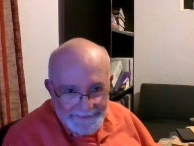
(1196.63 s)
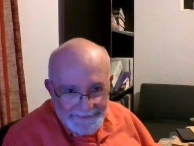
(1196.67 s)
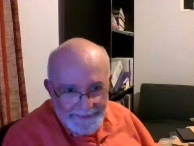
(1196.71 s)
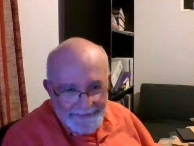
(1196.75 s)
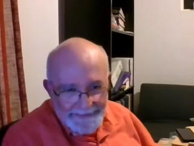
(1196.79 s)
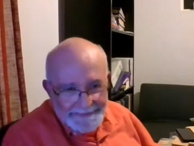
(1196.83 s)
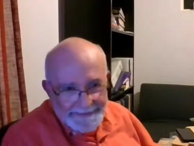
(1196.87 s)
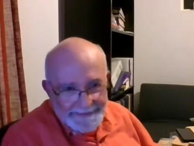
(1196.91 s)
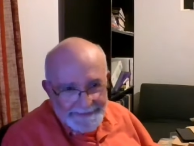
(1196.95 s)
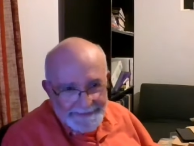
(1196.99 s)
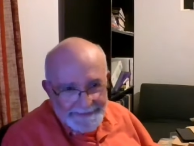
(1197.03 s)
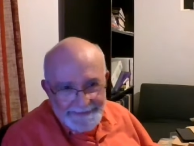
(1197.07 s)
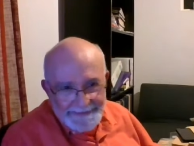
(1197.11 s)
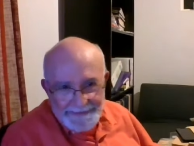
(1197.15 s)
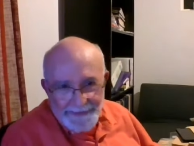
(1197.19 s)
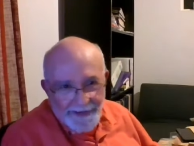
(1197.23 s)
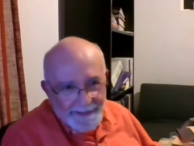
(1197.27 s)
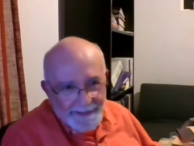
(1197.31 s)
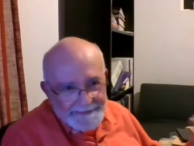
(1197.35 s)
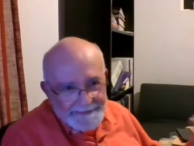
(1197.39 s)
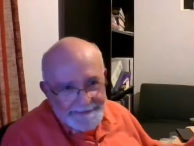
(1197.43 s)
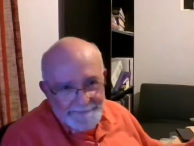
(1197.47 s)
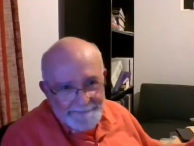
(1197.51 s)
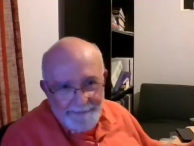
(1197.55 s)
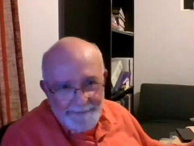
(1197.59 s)
Jesus
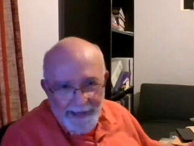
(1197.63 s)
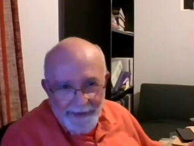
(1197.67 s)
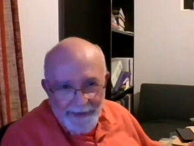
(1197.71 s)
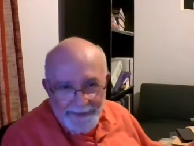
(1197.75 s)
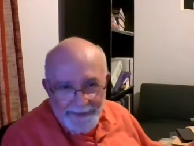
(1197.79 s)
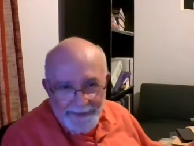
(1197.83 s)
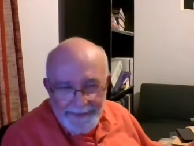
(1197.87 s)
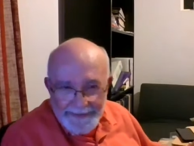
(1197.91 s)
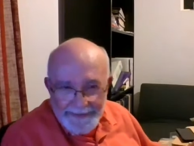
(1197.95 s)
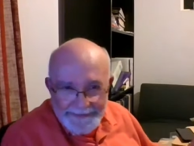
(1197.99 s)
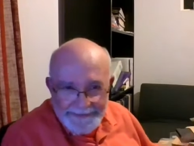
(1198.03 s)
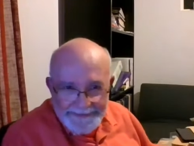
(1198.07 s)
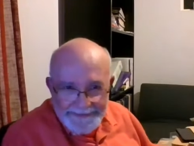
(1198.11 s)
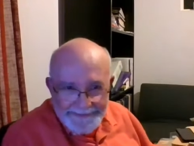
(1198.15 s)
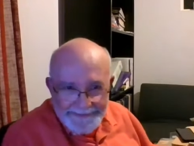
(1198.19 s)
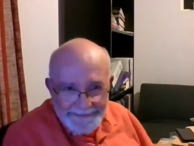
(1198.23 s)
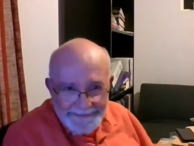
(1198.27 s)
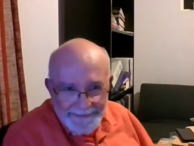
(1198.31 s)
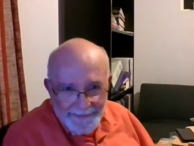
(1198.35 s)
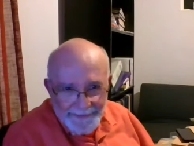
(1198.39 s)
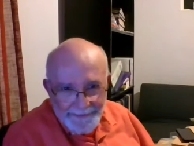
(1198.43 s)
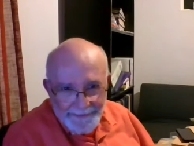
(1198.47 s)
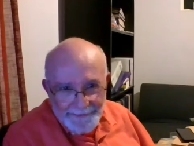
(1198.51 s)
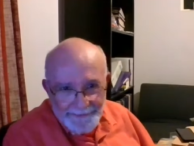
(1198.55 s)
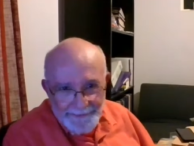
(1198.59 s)
talks about
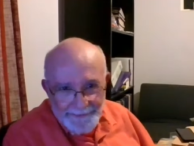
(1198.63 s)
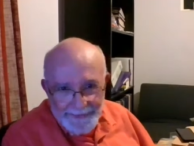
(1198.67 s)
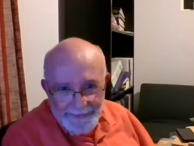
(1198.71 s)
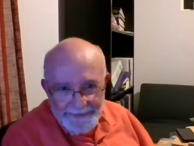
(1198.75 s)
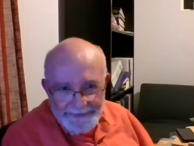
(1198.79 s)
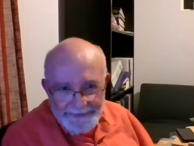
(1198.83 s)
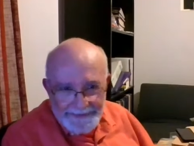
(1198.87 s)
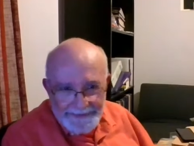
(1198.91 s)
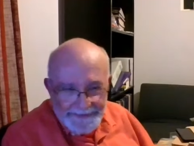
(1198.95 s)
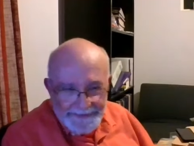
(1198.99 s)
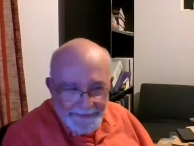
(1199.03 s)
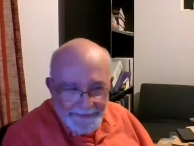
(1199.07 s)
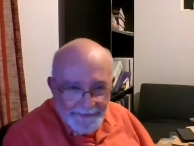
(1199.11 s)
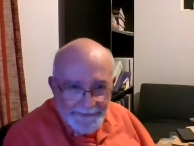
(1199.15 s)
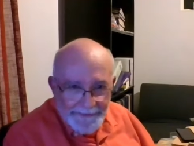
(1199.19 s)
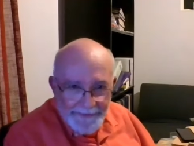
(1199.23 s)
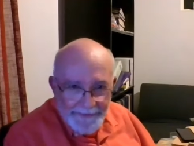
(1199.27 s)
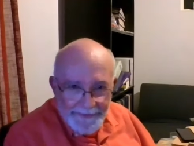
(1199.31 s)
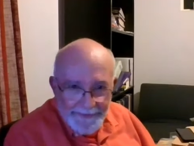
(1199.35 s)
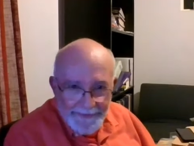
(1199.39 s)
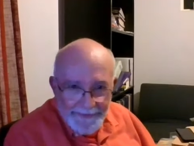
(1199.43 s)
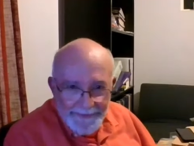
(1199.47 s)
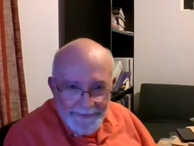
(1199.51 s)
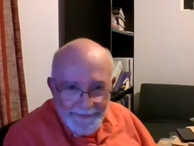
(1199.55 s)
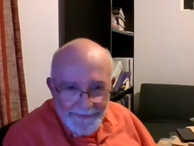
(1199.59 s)
he's going to
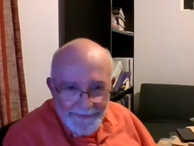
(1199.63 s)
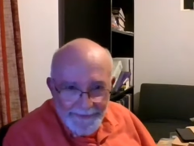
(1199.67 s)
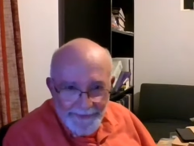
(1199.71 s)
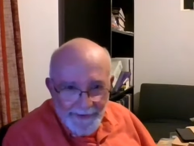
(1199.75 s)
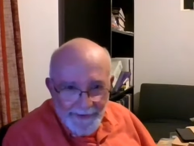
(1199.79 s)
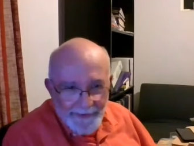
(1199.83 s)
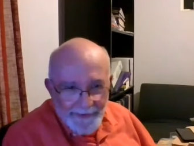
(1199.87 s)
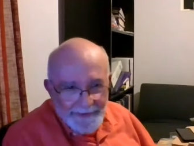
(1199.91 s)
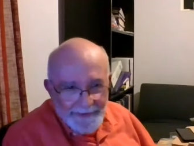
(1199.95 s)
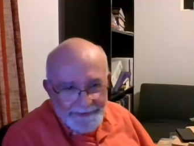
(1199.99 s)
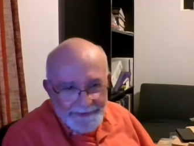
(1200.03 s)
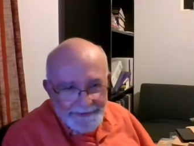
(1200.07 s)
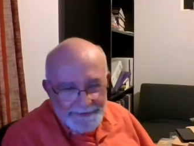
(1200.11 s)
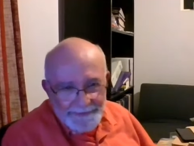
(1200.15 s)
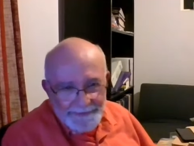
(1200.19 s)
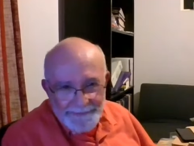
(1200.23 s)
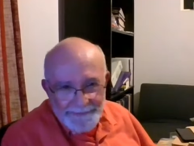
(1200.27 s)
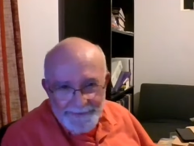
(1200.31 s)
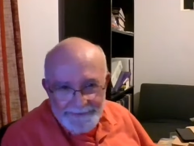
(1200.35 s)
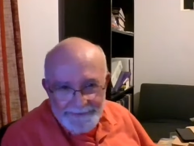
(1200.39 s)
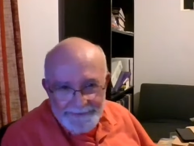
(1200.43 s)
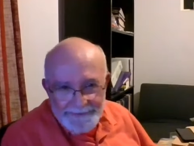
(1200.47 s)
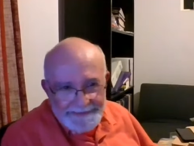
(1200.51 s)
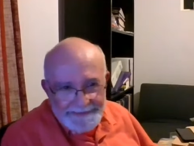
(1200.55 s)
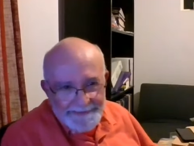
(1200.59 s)
go to
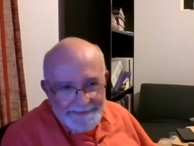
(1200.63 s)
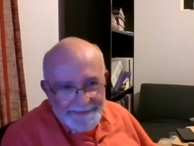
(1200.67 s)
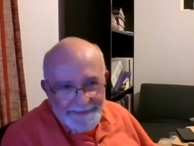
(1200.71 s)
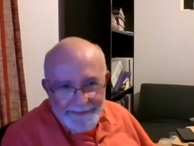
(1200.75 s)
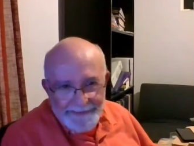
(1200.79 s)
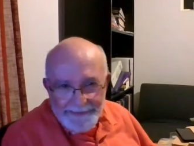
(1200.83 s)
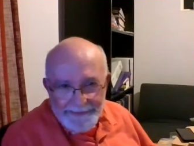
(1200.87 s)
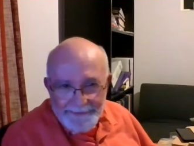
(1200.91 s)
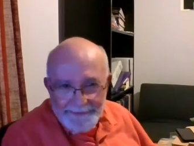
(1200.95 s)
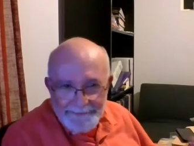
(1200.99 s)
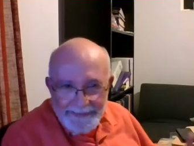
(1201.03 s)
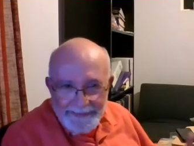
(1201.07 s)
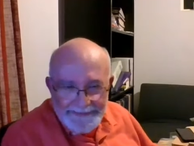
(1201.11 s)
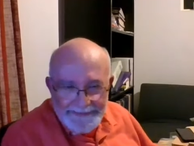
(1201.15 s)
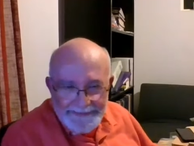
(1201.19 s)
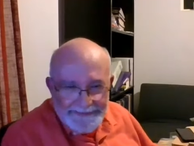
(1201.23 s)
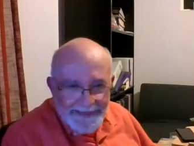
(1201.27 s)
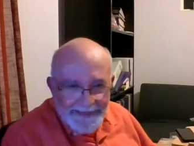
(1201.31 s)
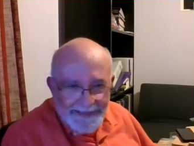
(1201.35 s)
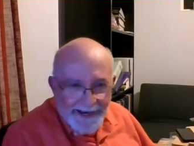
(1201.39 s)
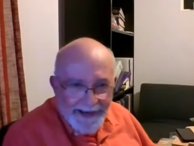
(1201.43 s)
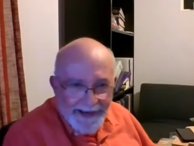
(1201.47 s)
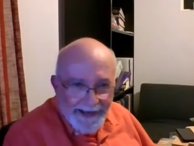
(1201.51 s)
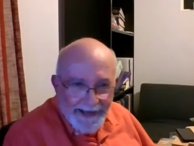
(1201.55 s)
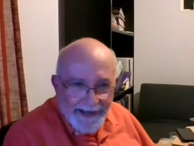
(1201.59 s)
Jerusalem
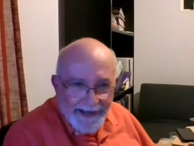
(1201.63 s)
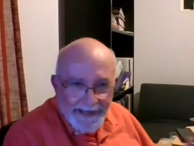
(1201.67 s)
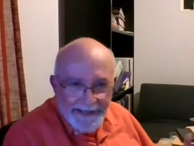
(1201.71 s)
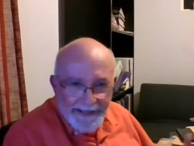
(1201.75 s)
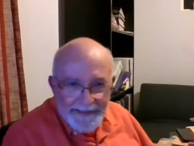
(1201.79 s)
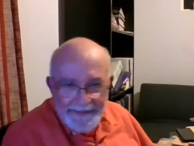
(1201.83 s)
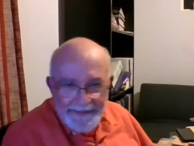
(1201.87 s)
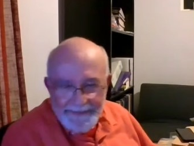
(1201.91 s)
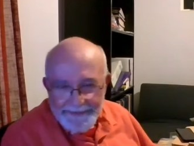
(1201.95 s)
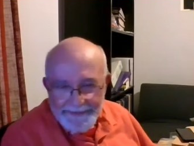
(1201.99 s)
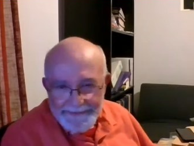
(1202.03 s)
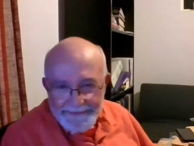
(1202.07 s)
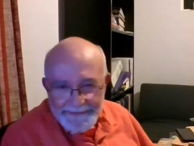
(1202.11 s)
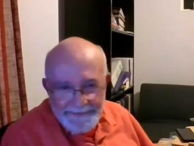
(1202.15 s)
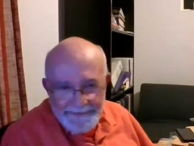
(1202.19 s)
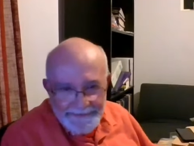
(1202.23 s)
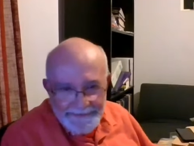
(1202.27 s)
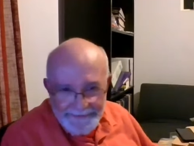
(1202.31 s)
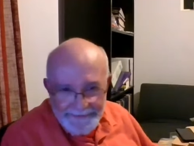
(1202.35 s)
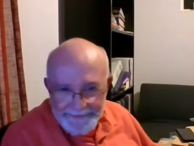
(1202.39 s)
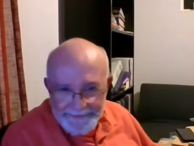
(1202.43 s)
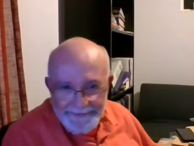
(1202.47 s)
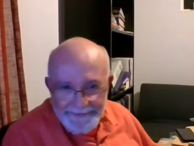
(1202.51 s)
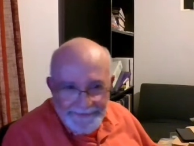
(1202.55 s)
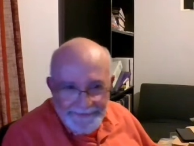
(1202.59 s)
and die,
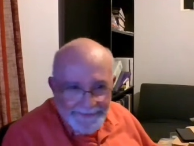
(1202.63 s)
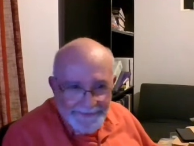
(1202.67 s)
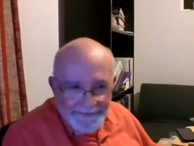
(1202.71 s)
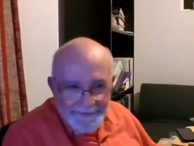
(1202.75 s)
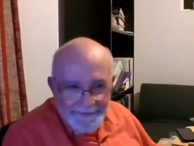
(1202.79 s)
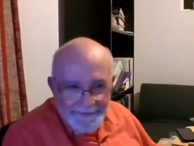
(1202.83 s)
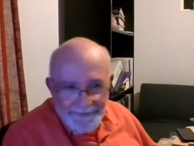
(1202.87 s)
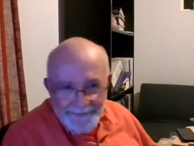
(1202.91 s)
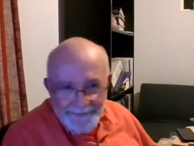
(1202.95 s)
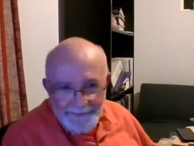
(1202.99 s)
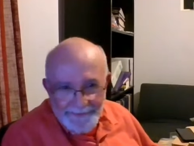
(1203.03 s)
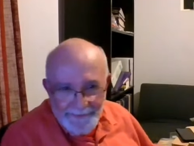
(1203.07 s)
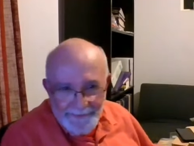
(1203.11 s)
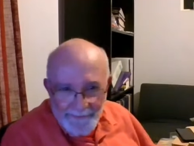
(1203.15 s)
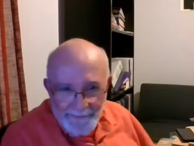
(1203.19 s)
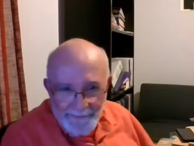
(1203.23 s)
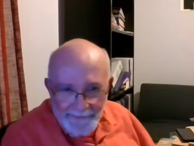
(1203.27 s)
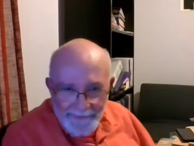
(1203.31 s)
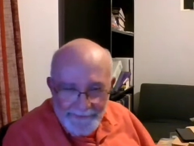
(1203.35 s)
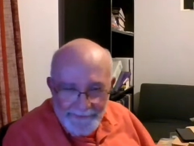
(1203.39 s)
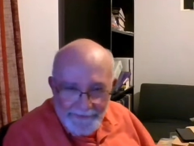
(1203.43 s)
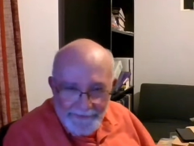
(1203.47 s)
and